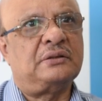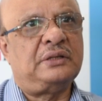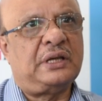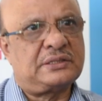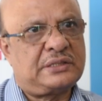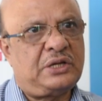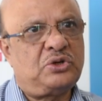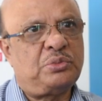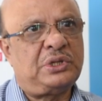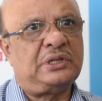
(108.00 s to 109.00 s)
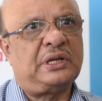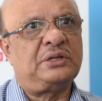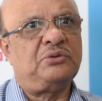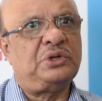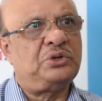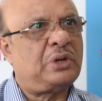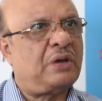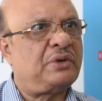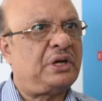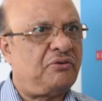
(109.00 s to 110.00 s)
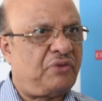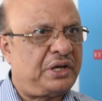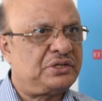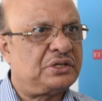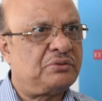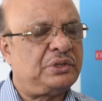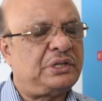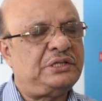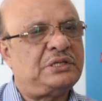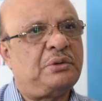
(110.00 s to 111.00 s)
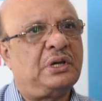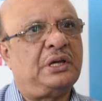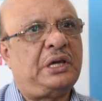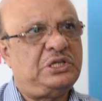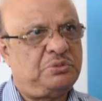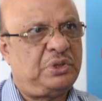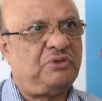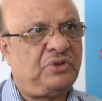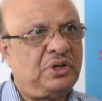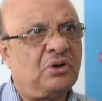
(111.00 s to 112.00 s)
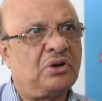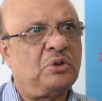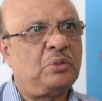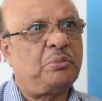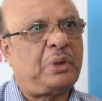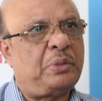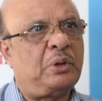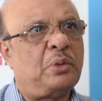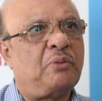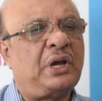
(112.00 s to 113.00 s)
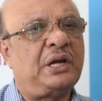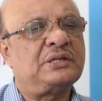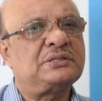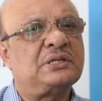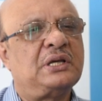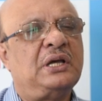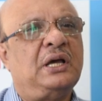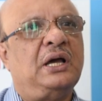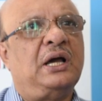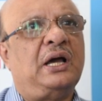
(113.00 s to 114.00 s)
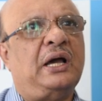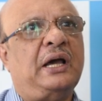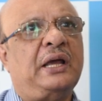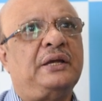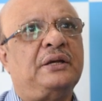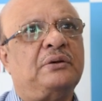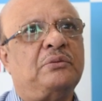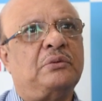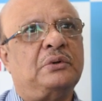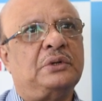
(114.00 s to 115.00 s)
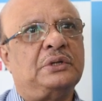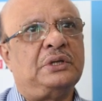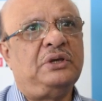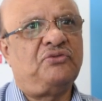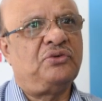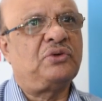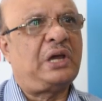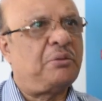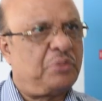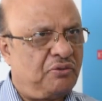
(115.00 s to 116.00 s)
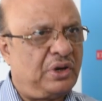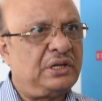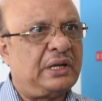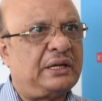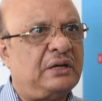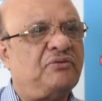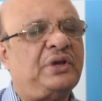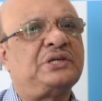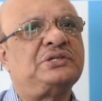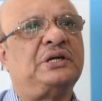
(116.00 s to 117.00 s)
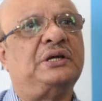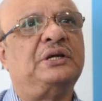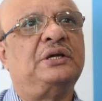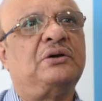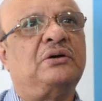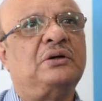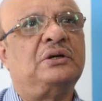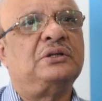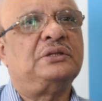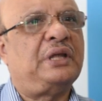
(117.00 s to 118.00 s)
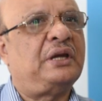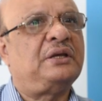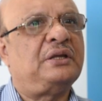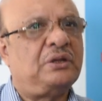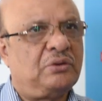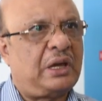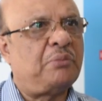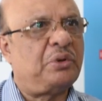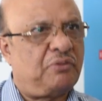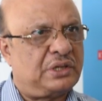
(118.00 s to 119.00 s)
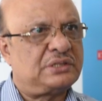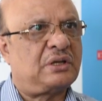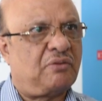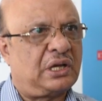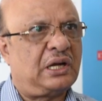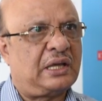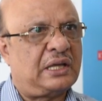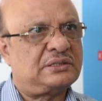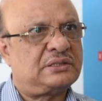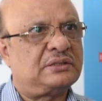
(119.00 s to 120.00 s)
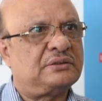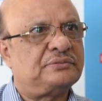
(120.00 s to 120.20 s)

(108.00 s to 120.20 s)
they are said to be that you need to have an infection with HPV or human papilloma virus, and if you can prevent that infection, then you can prevent cervical cancer.